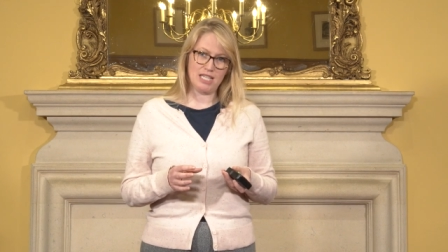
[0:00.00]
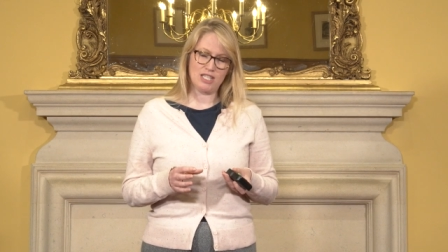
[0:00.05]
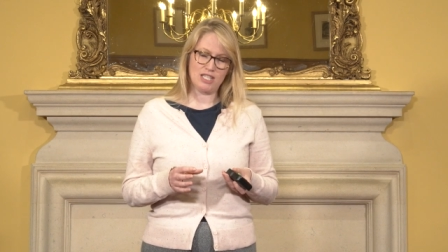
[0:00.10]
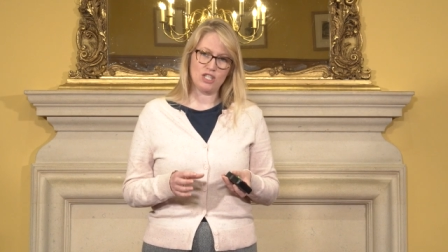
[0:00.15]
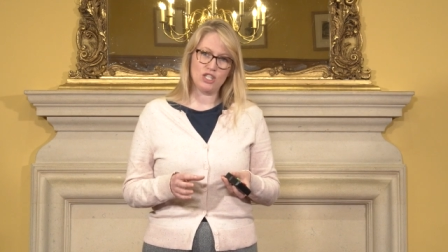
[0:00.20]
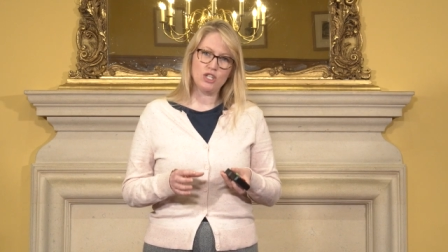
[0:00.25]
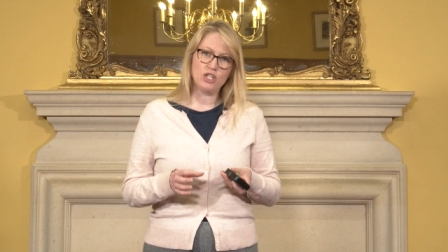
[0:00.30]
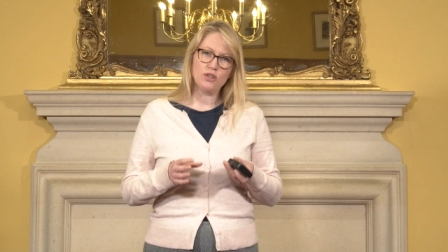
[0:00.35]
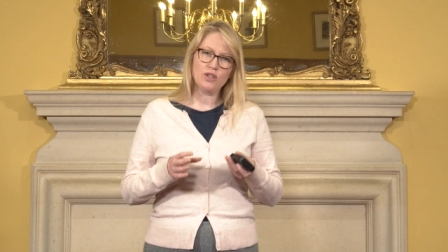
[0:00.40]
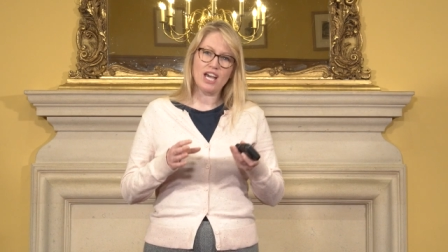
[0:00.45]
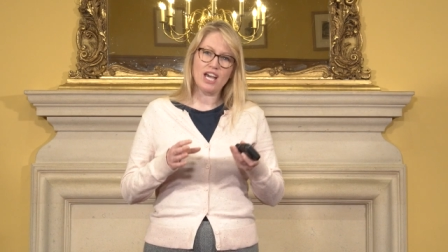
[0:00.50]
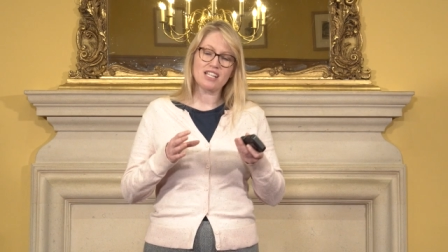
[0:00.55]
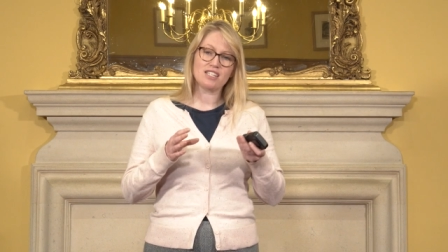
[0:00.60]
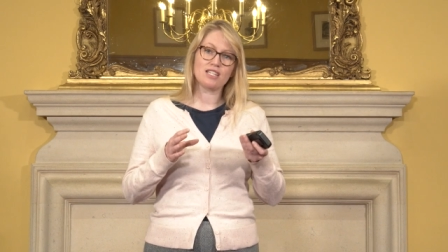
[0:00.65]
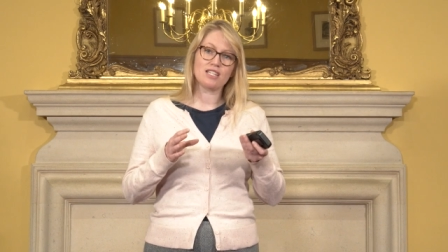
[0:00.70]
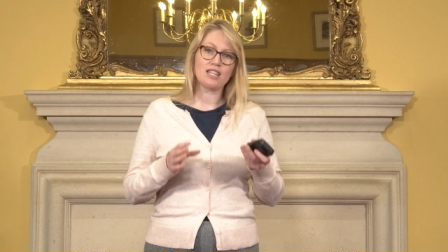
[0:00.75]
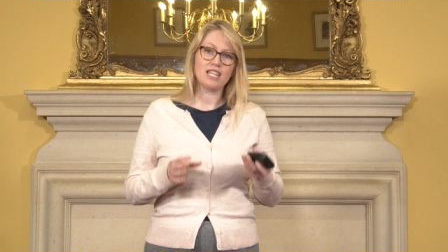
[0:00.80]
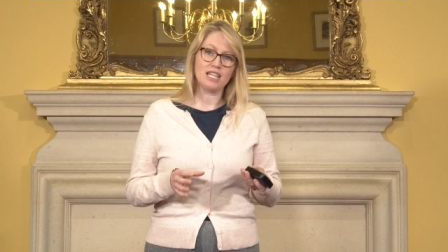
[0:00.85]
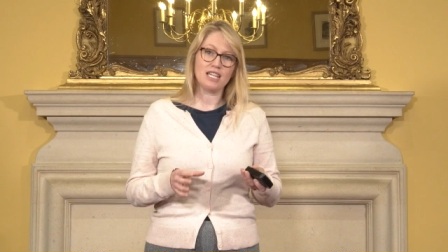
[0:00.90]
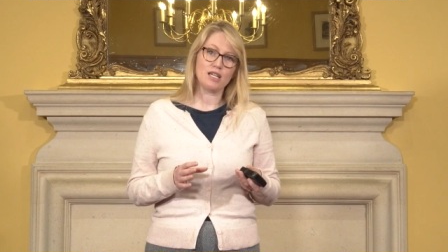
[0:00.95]
You get to
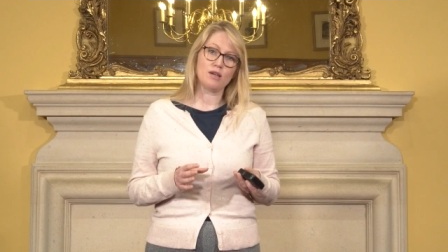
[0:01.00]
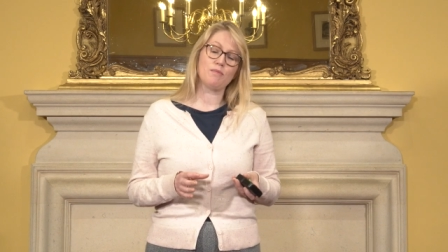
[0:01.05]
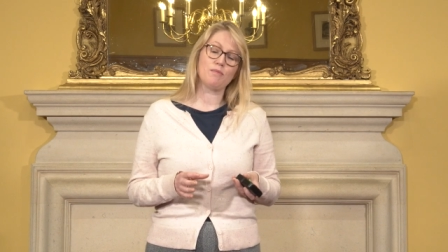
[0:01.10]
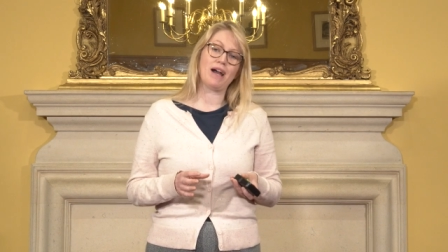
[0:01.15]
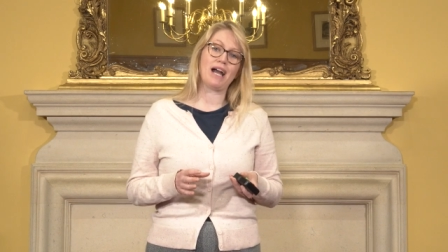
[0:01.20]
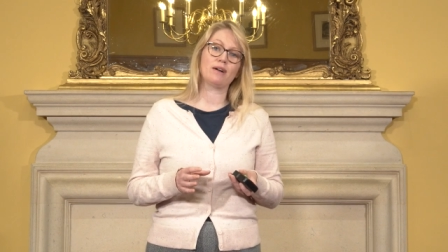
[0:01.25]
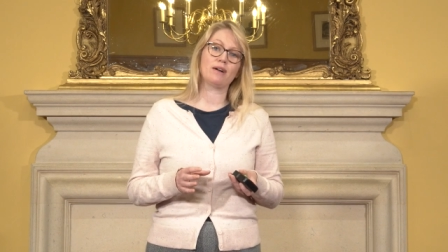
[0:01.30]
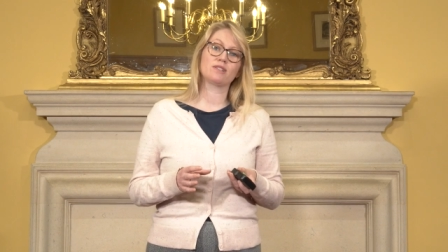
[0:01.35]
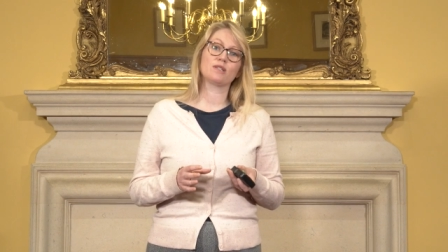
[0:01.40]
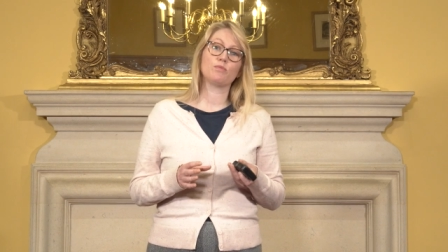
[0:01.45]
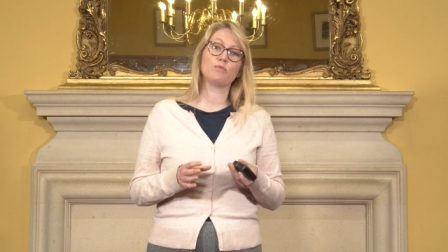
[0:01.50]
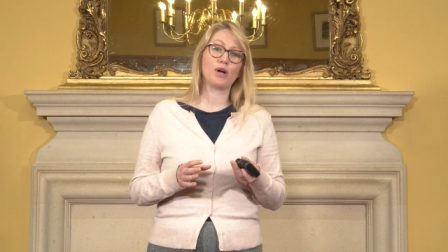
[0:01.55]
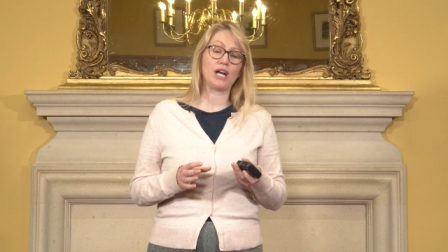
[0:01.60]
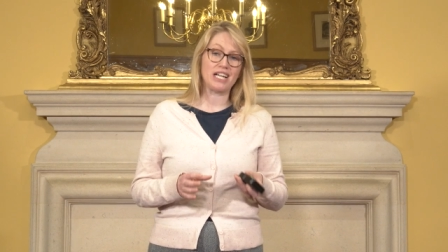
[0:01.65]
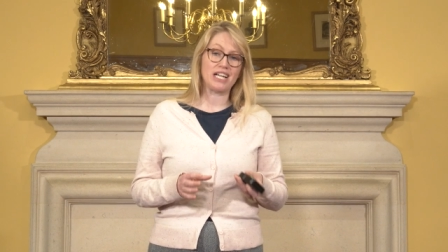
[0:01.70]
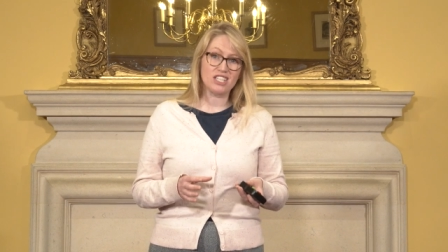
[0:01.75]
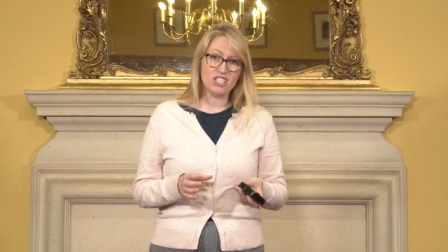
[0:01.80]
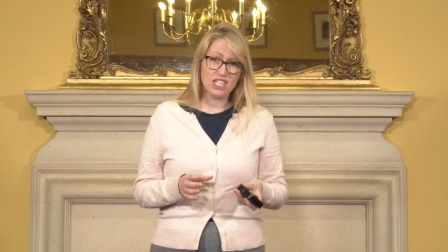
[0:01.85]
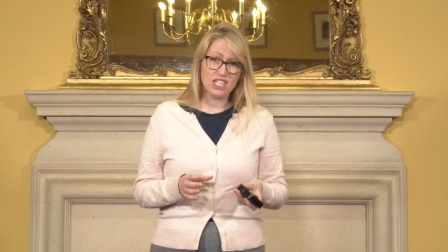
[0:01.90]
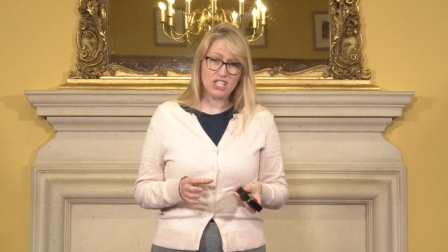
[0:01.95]
think about a
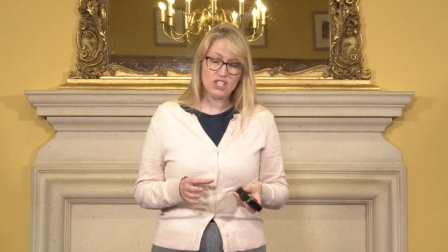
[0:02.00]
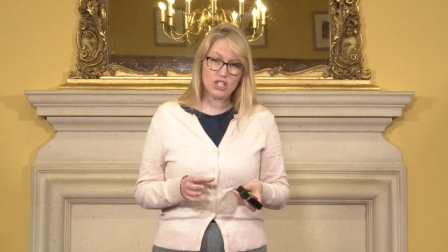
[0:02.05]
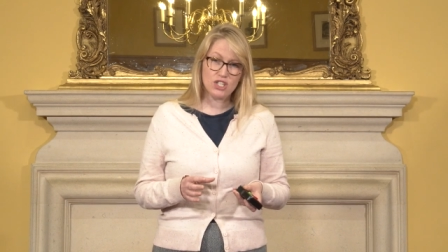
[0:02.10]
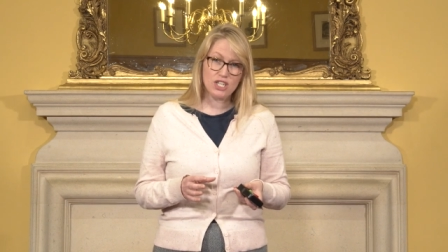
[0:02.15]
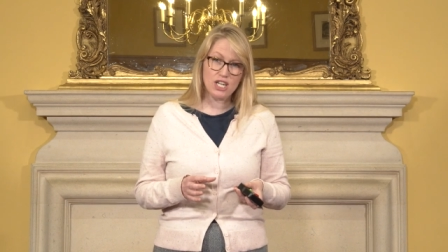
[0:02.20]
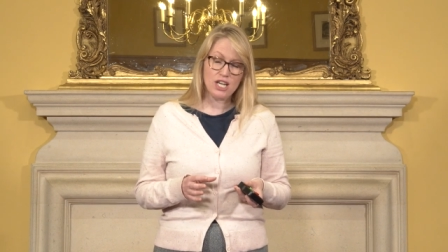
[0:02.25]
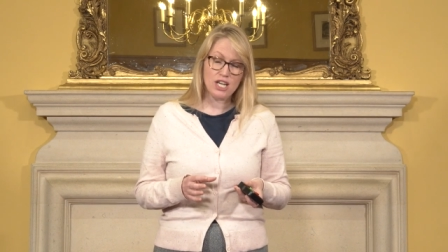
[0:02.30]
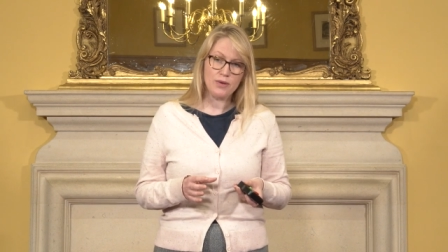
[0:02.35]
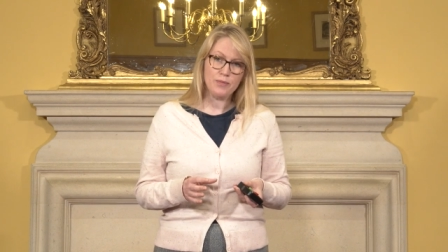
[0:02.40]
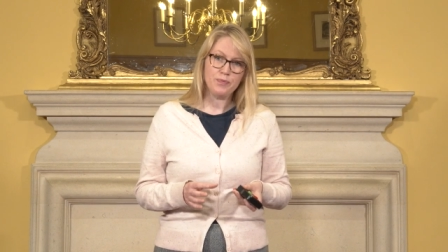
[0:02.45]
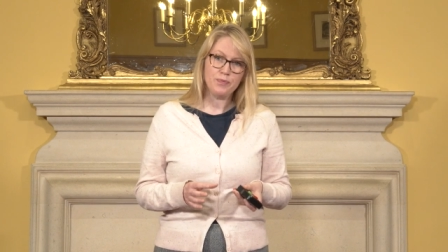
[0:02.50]
practitioner